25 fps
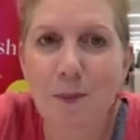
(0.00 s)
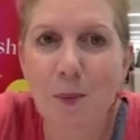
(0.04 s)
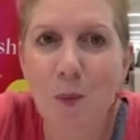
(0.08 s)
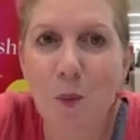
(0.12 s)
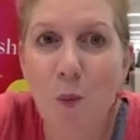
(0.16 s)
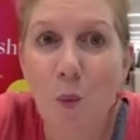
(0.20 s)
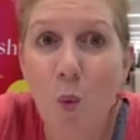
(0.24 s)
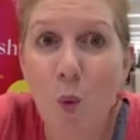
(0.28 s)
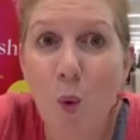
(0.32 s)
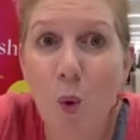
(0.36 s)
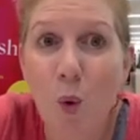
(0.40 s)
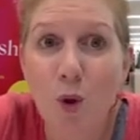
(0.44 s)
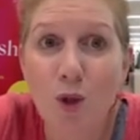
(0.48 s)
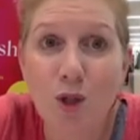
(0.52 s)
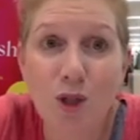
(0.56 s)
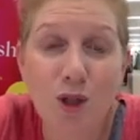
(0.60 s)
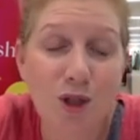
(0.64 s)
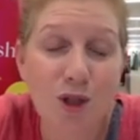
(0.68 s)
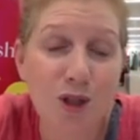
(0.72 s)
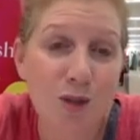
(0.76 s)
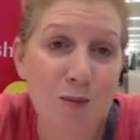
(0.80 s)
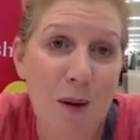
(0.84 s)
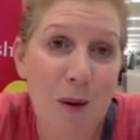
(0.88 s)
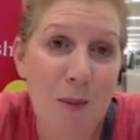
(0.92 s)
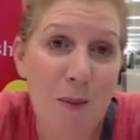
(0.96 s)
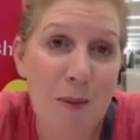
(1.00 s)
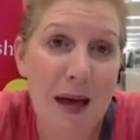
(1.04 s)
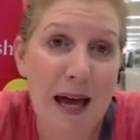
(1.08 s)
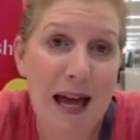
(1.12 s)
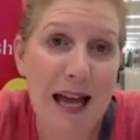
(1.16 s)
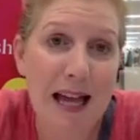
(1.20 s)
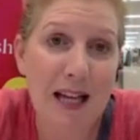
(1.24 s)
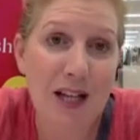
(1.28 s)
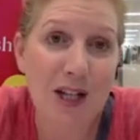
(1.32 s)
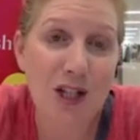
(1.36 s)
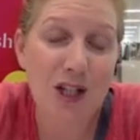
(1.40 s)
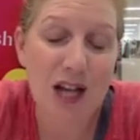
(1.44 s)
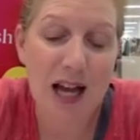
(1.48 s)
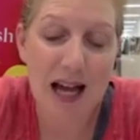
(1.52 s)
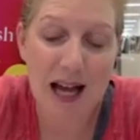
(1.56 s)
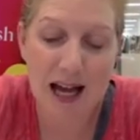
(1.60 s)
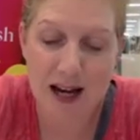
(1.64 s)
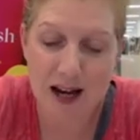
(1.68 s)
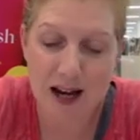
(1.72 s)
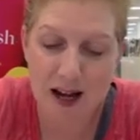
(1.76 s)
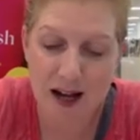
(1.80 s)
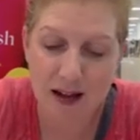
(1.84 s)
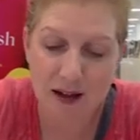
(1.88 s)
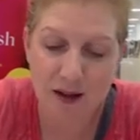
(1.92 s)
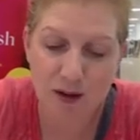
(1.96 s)
walked onto my page,
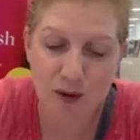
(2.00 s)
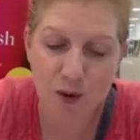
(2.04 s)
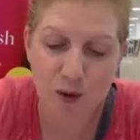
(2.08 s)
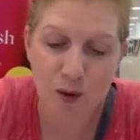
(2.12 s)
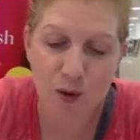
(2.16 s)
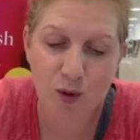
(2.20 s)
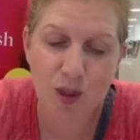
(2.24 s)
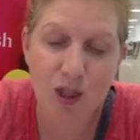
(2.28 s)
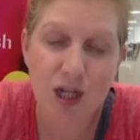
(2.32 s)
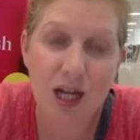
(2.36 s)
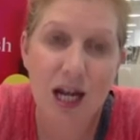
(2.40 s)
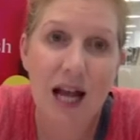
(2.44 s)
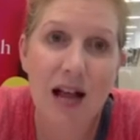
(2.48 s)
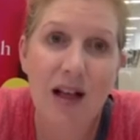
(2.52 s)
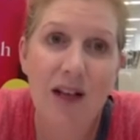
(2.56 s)
and I thought,